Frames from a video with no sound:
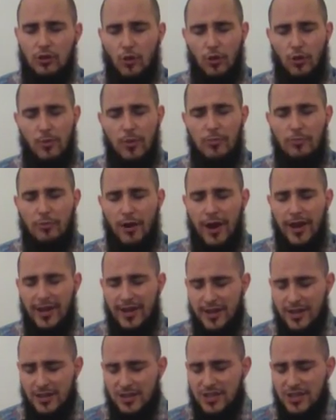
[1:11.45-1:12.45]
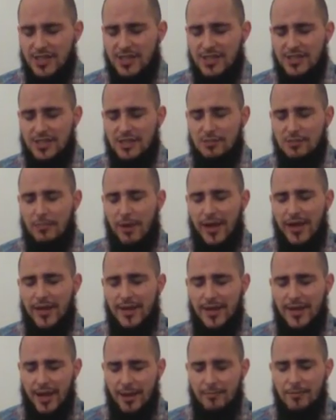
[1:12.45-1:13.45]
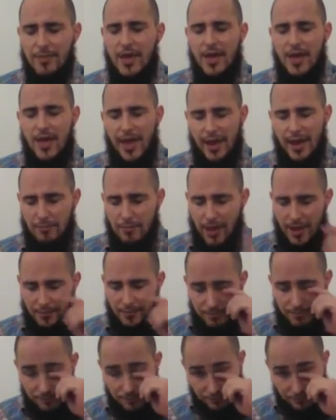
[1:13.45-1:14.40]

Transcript: Lord, we pray in Jesus' mighty name. Amen.